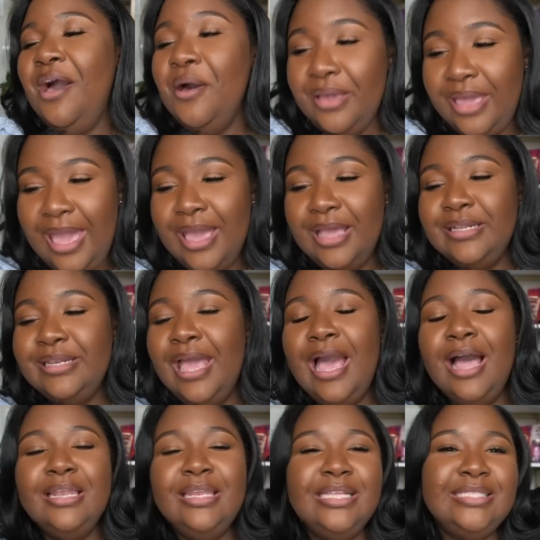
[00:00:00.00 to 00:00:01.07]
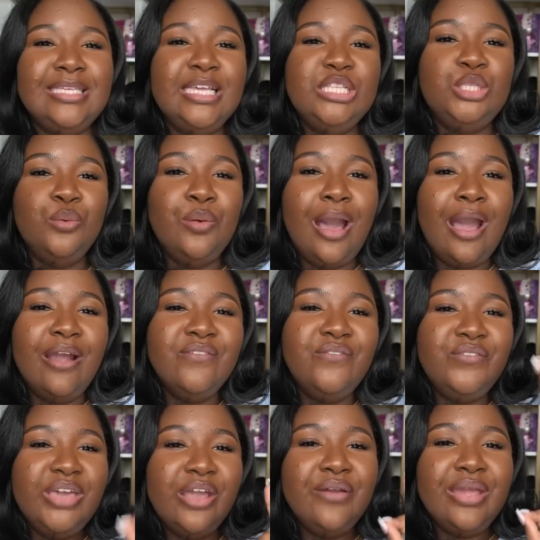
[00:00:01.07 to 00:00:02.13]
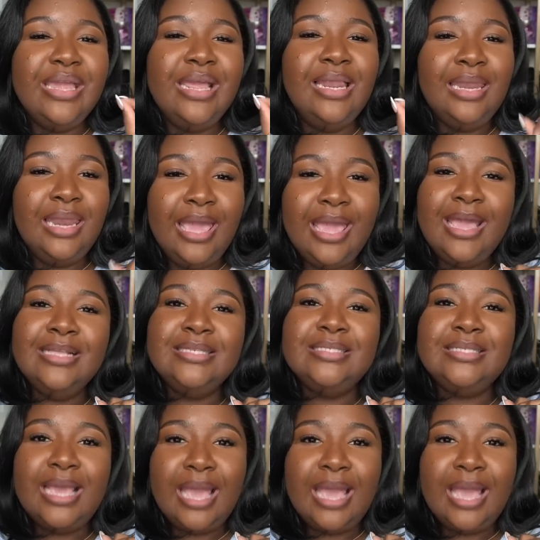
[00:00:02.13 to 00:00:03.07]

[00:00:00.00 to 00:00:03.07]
Okay, now let's get to our very last